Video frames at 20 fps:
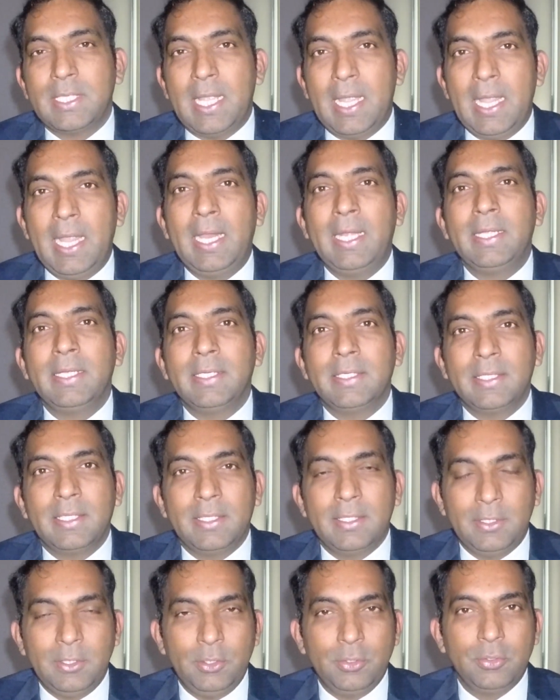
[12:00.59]
and
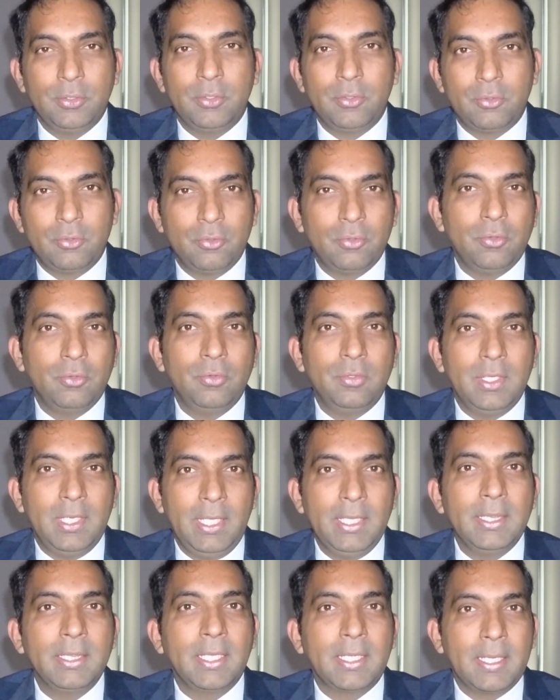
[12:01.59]
your role
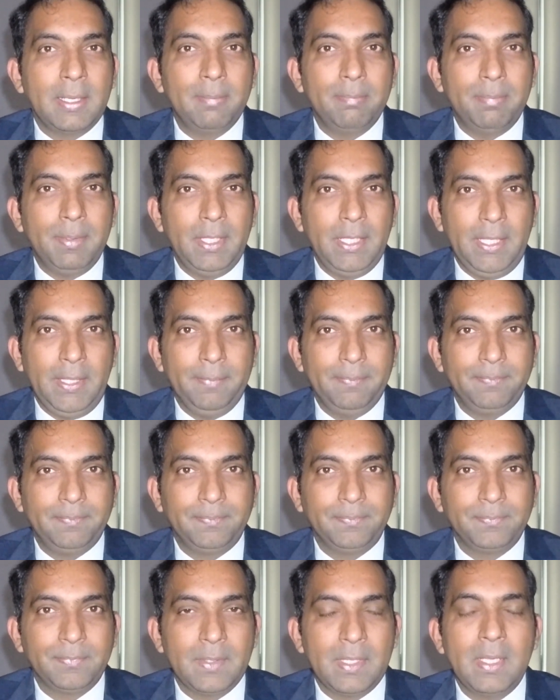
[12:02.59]
in the company.
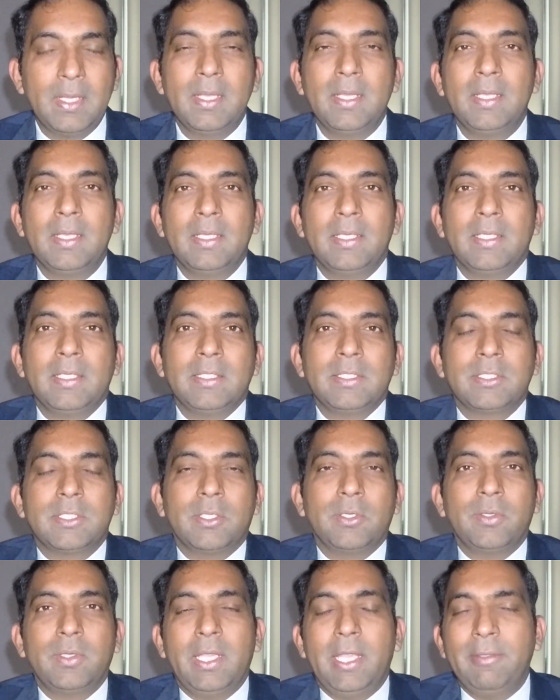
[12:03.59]

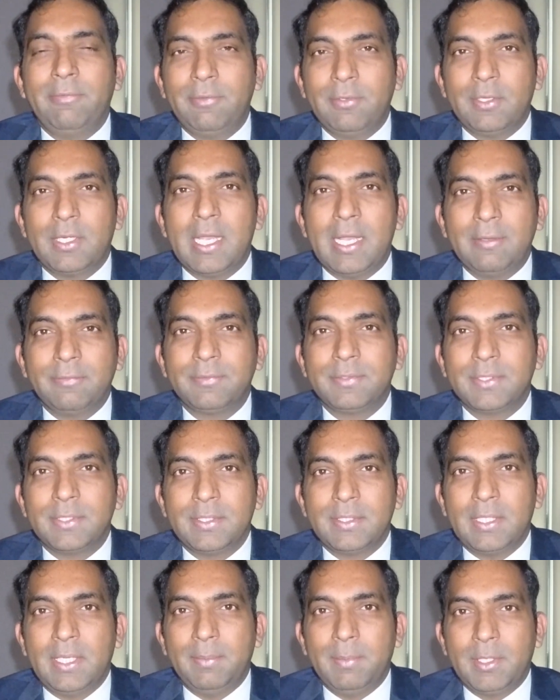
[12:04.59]
So if you're
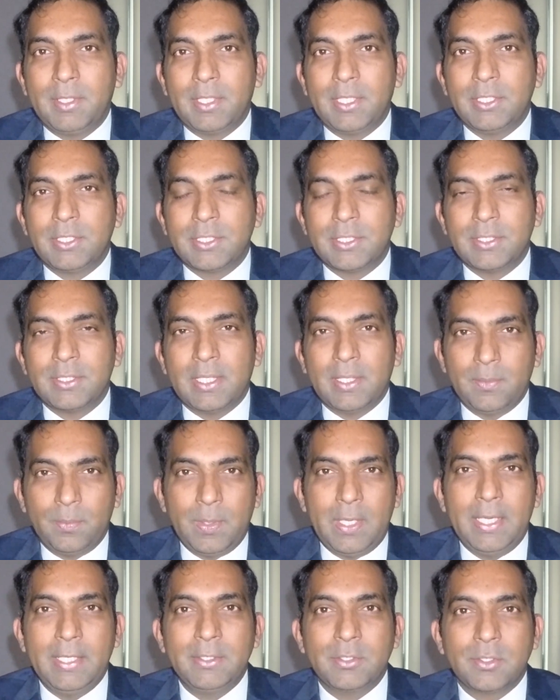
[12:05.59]
after immigration
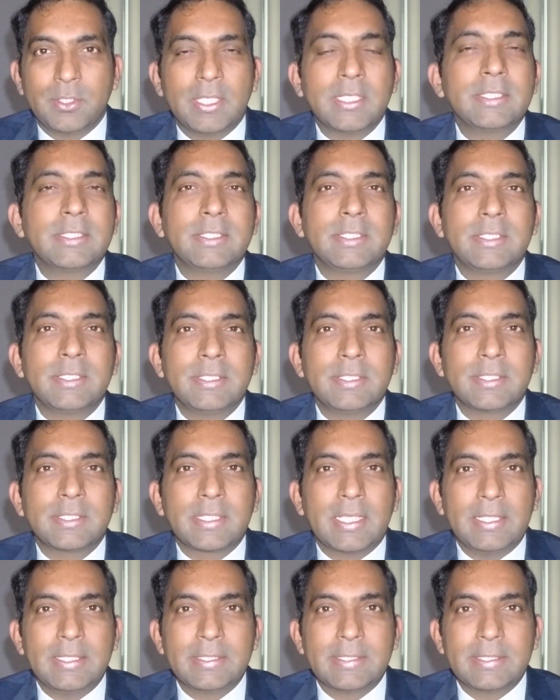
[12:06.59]
advice or assistance
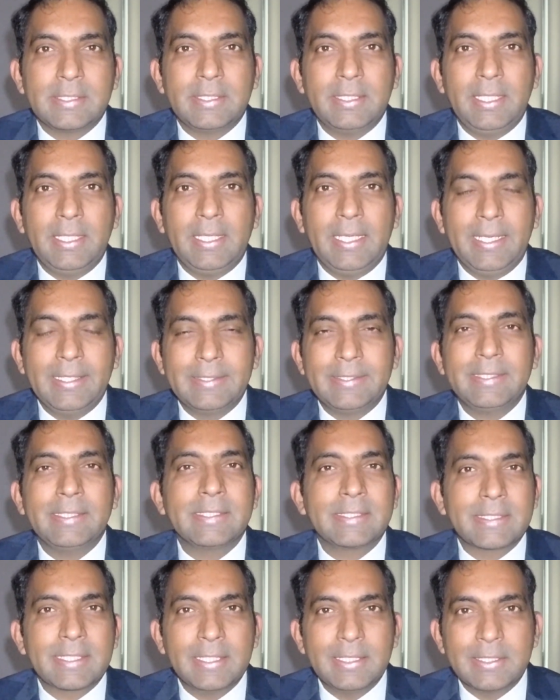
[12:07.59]
concerning
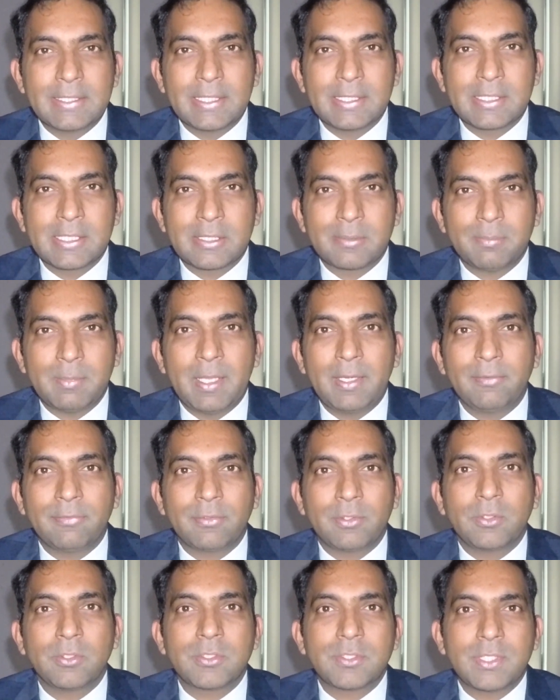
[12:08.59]
ACS Skills Assessment
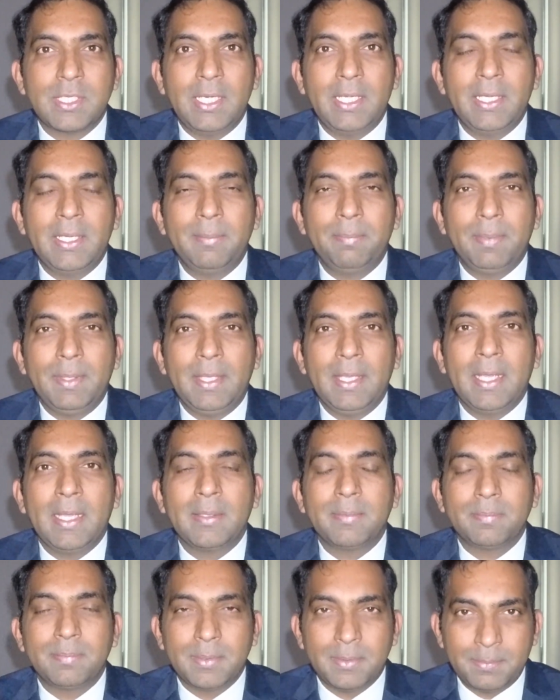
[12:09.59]
for Australian PR
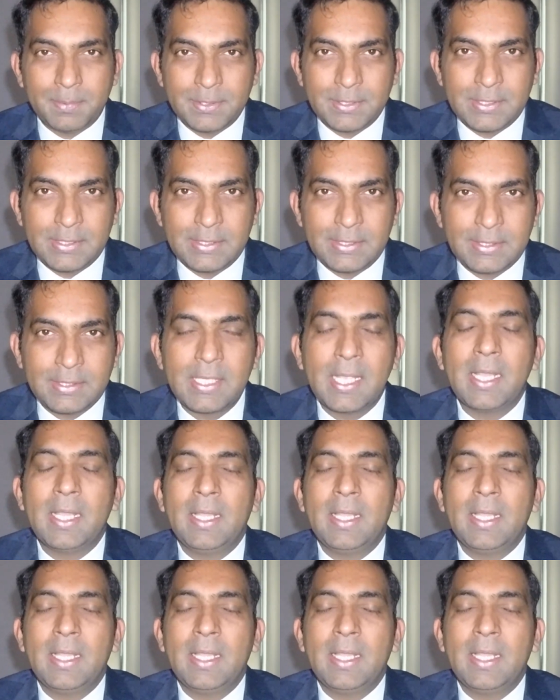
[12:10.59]
purposes,